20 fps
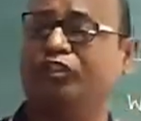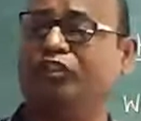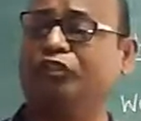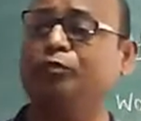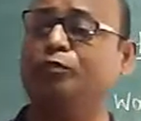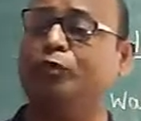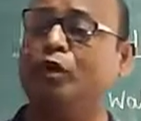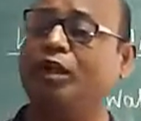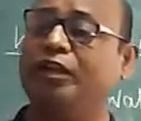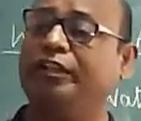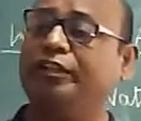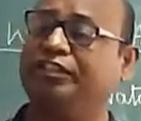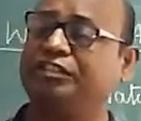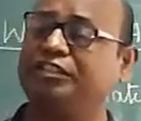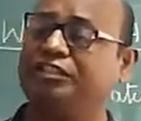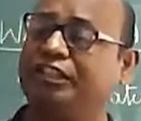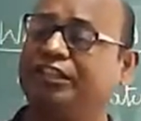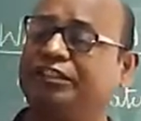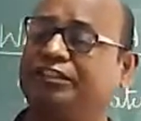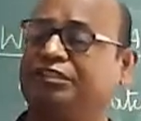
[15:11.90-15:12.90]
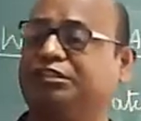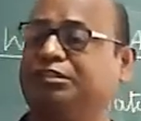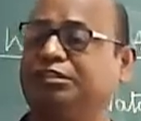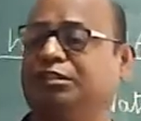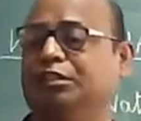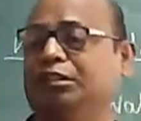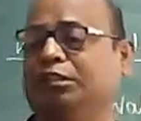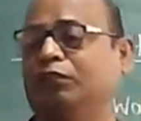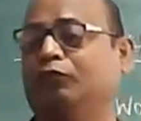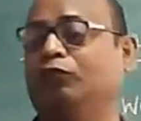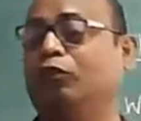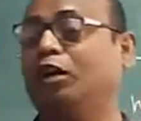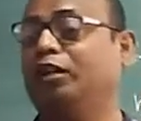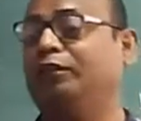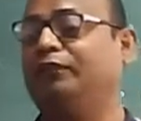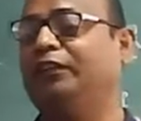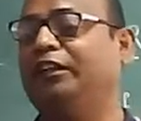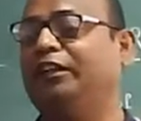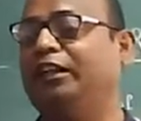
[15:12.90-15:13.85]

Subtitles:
small distance, what will